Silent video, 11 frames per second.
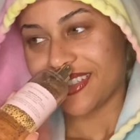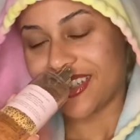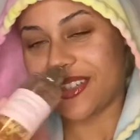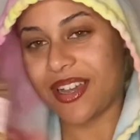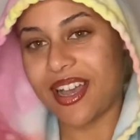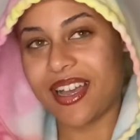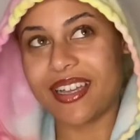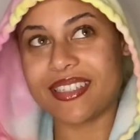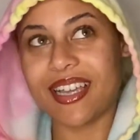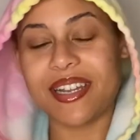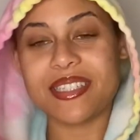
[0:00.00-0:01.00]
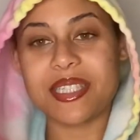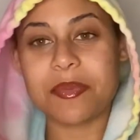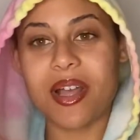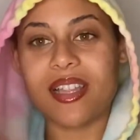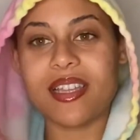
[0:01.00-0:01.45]
And you guys, I didn't
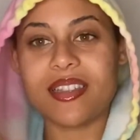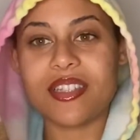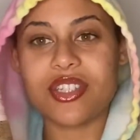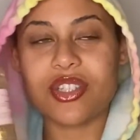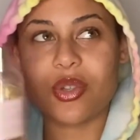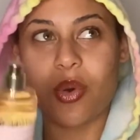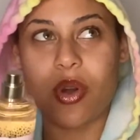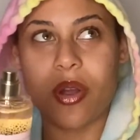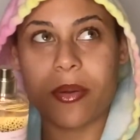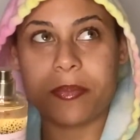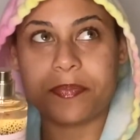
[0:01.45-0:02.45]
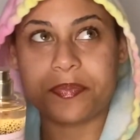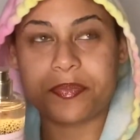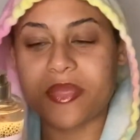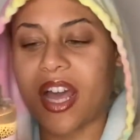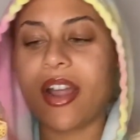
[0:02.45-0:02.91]
smell it in the store.
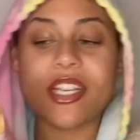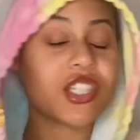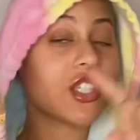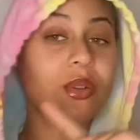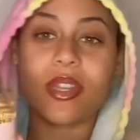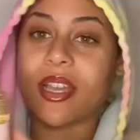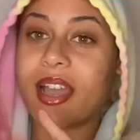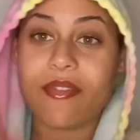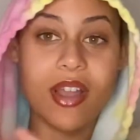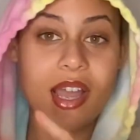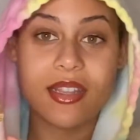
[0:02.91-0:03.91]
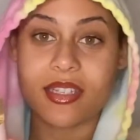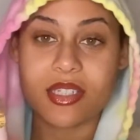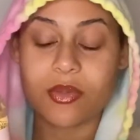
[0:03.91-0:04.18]
I actually don't think I ever had this